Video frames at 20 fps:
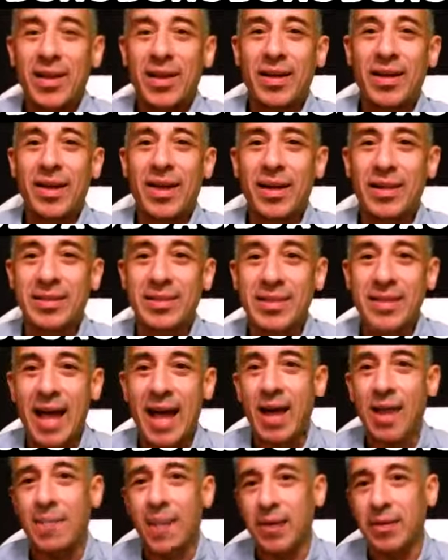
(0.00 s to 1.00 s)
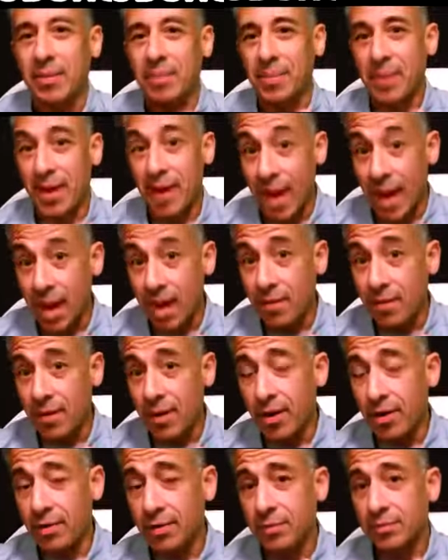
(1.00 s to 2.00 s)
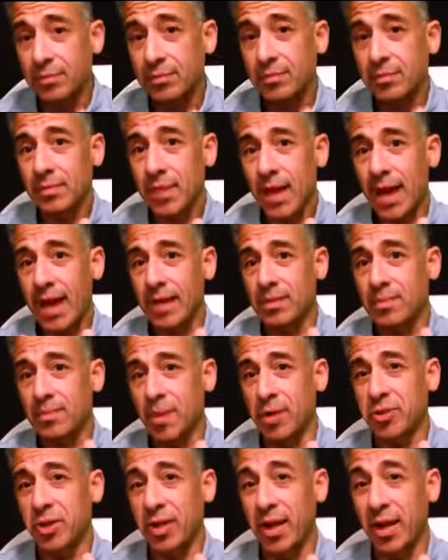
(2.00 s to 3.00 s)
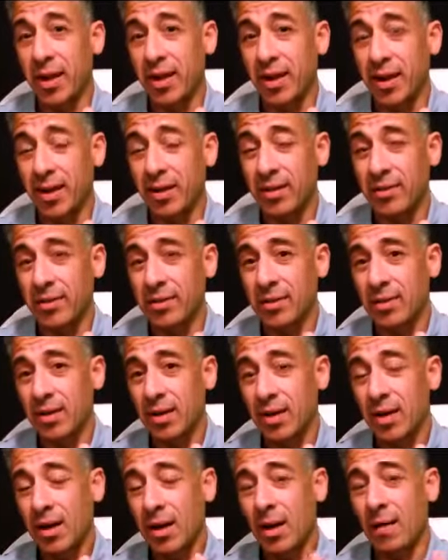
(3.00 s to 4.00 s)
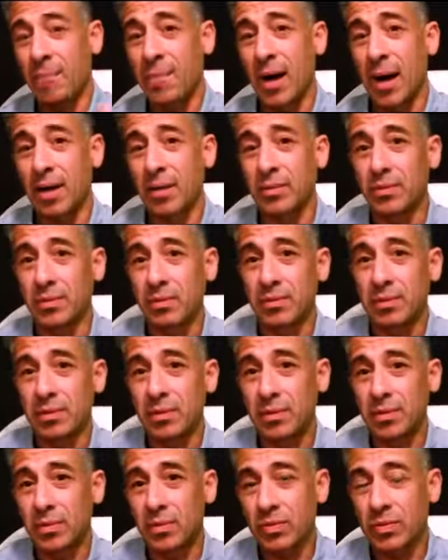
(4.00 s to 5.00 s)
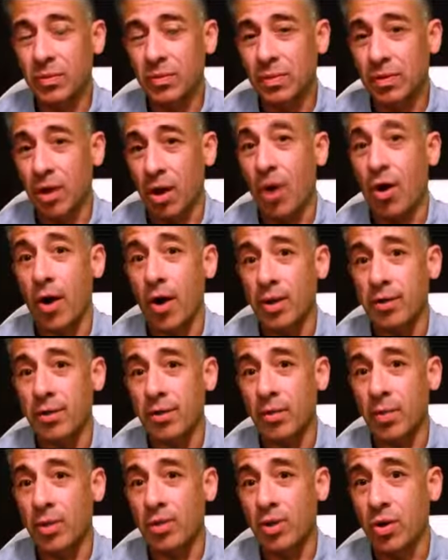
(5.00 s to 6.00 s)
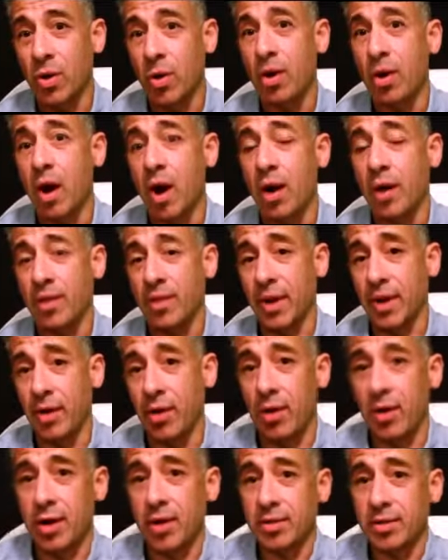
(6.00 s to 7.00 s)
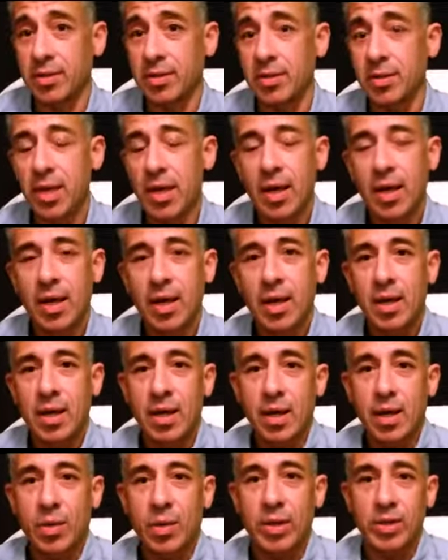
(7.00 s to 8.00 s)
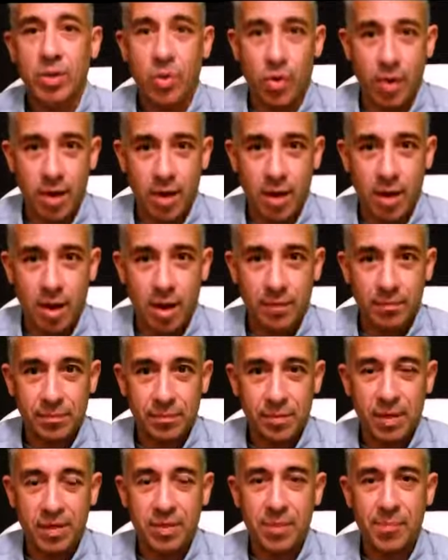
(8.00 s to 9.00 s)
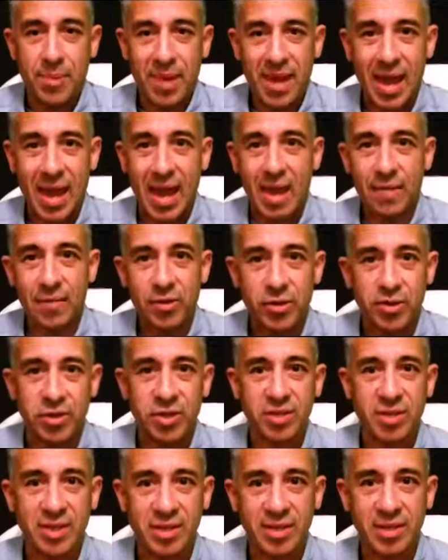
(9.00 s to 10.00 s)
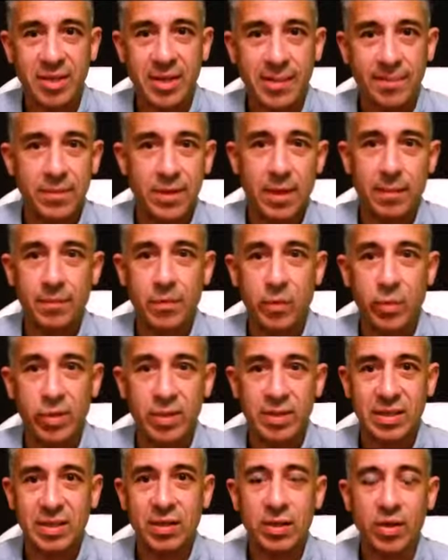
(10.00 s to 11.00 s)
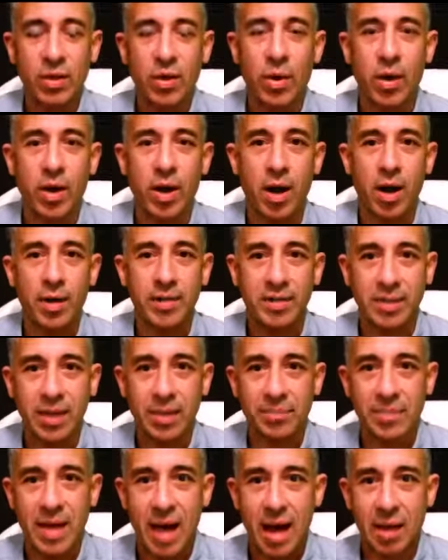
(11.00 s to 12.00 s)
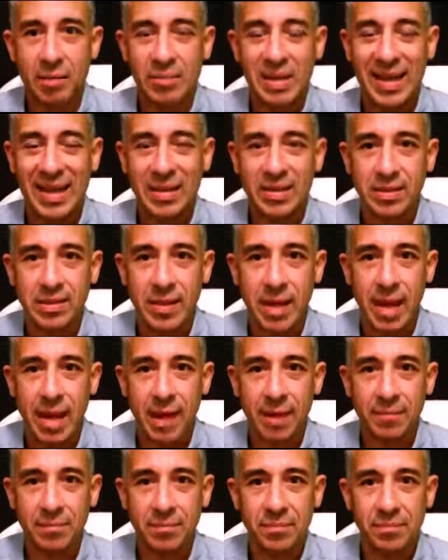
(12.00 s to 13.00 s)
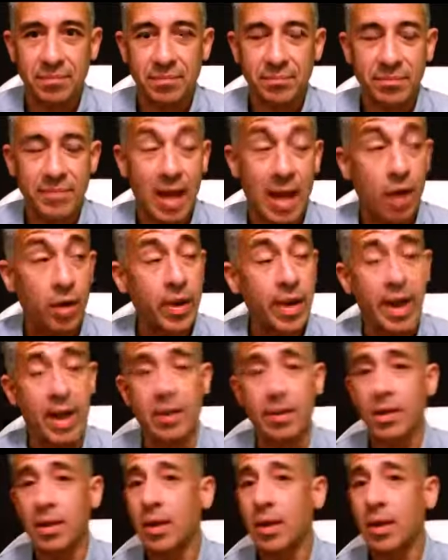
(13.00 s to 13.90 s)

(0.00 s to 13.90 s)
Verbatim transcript: it's not about the behavior as much it is about the heart, what's going on in their hearts what's going on because the behavior is just a symptom of what's going on deep down inside. Now, again,